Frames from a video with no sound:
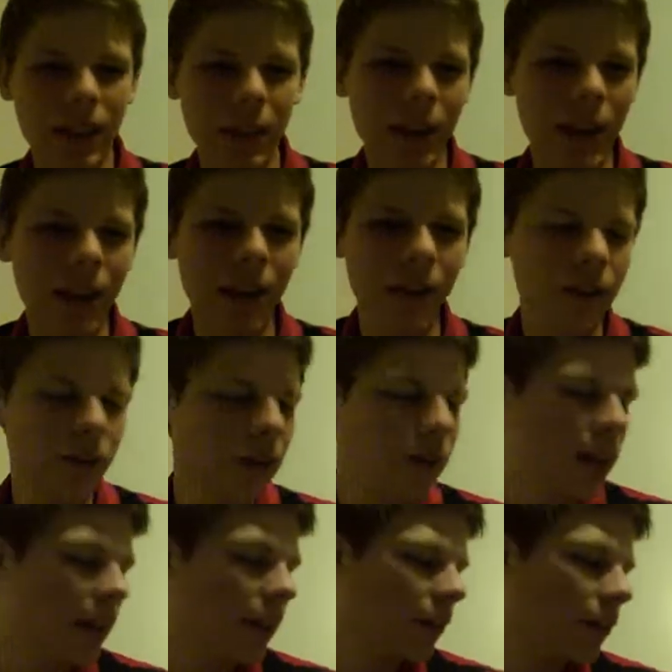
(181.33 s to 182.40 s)
take about
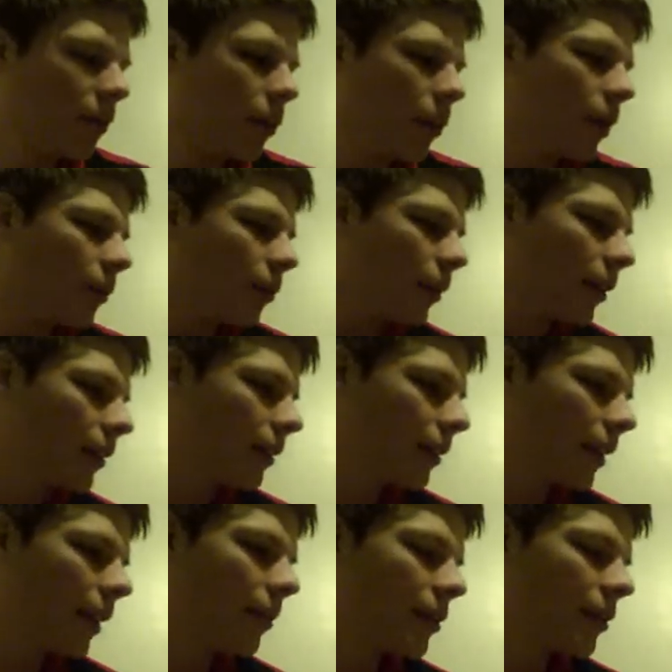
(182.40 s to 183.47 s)
10 or 12 clicks of
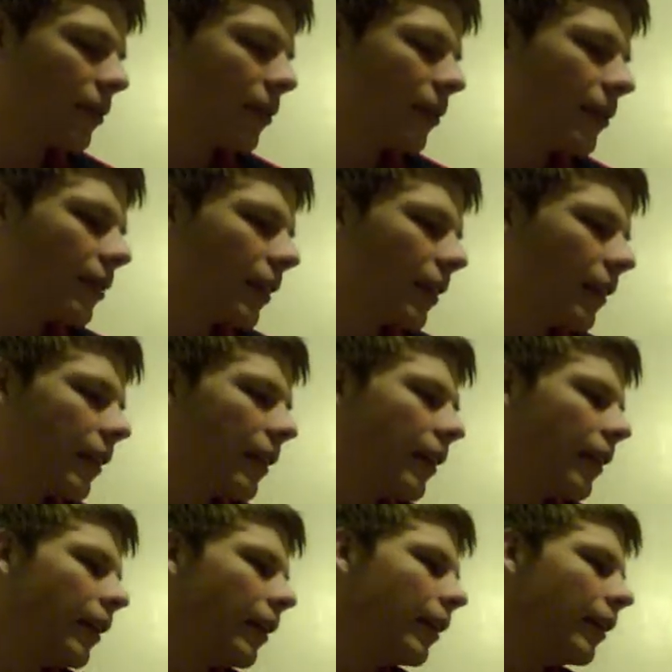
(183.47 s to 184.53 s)
damage, it feels like.
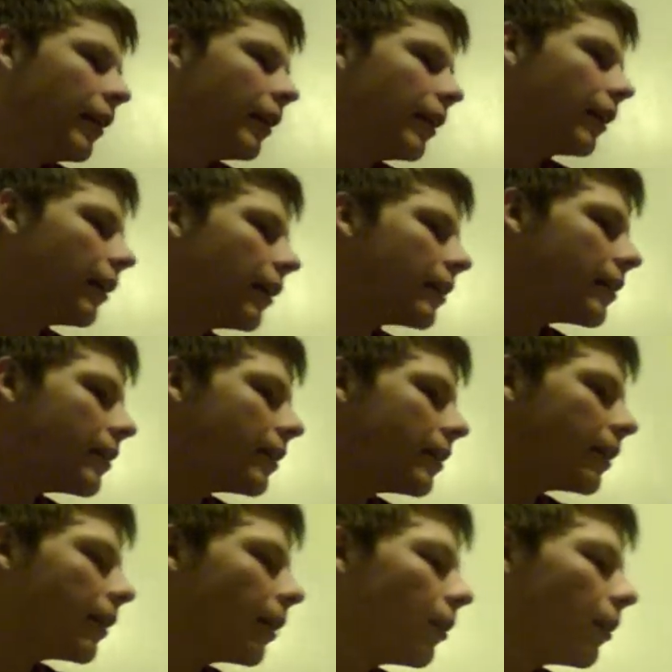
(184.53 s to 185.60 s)
Let's see,
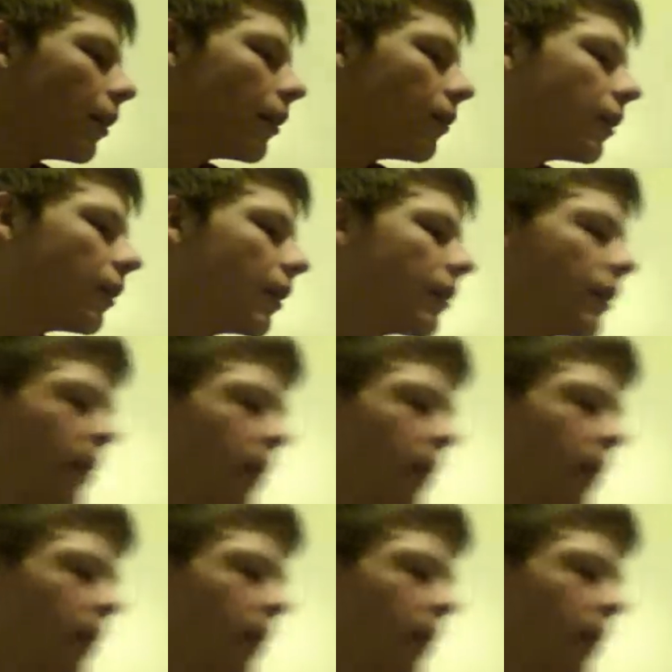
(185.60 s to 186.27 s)
a couple other figures